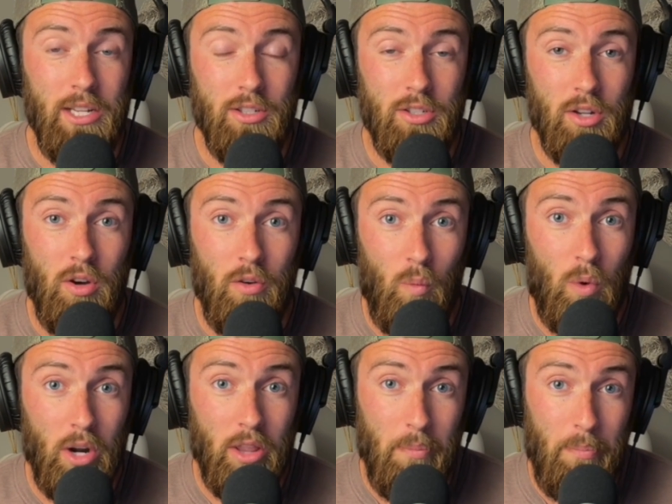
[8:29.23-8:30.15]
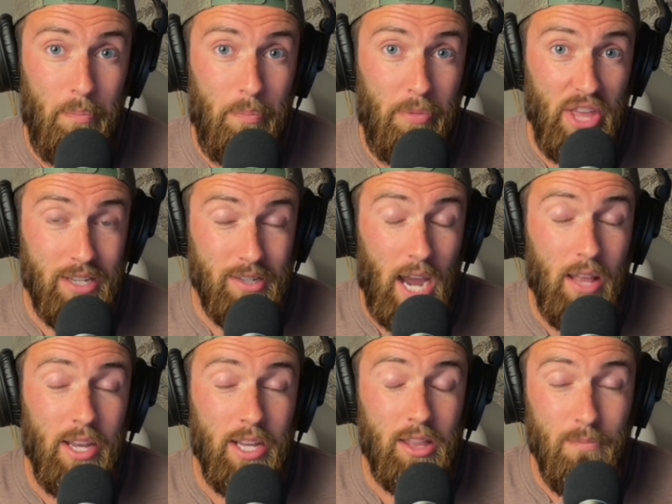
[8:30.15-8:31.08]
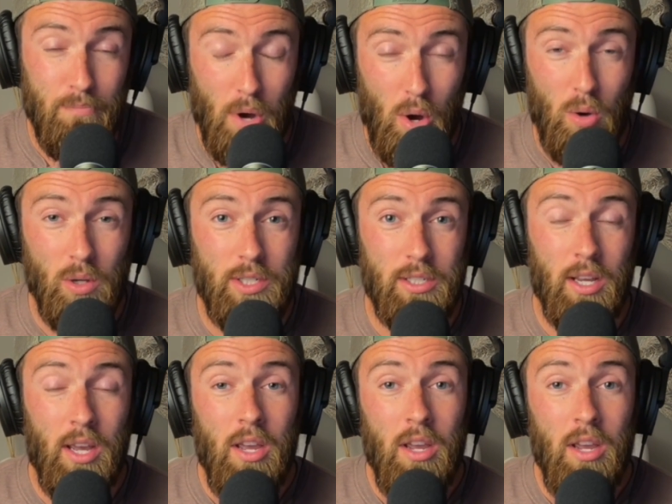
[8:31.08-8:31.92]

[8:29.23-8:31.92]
And so one of the things I like the most